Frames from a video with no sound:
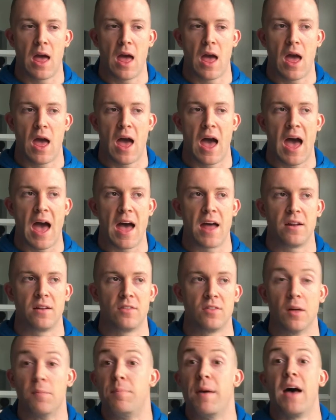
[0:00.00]
had
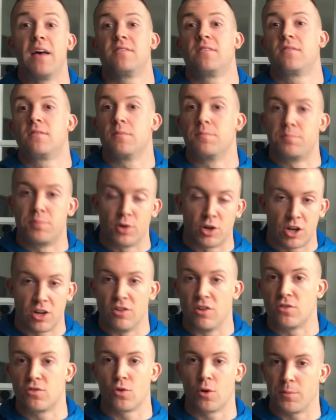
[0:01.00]
the best book in the
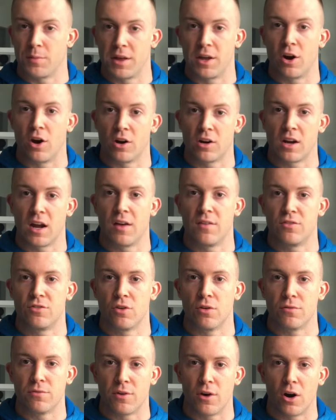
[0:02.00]
Stormlight Archive so
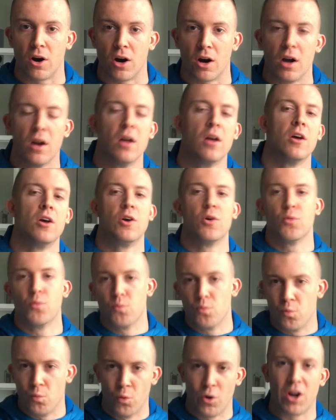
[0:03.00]
far.
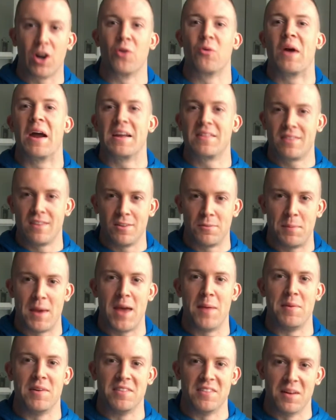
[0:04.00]
We're going to rank these
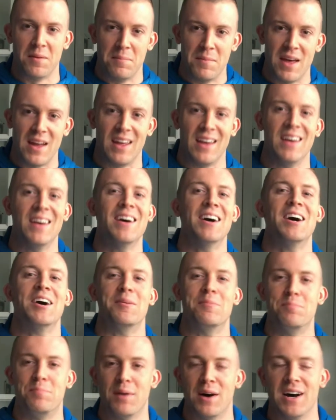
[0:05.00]
babies in a minute,
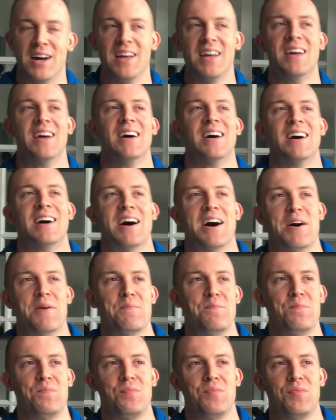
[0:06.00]
but
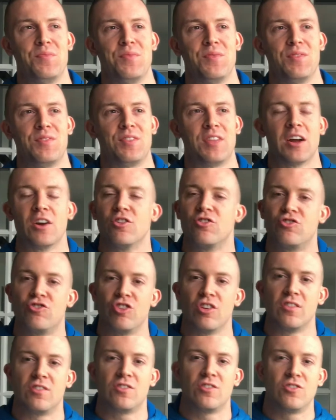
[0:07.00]
there's
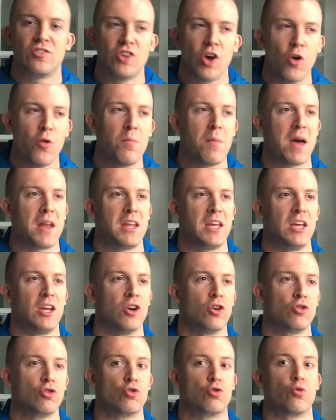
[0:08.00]
just so many
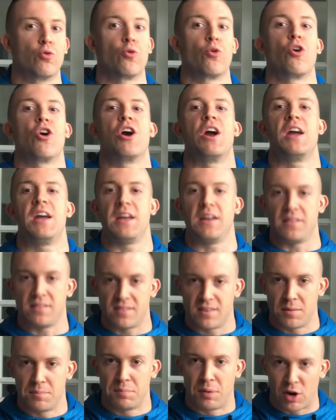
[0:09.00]
great
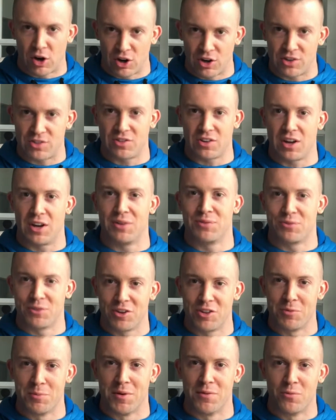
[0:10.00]
parts of
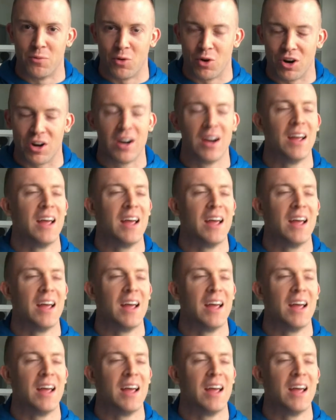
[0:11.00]
Rhythm of War,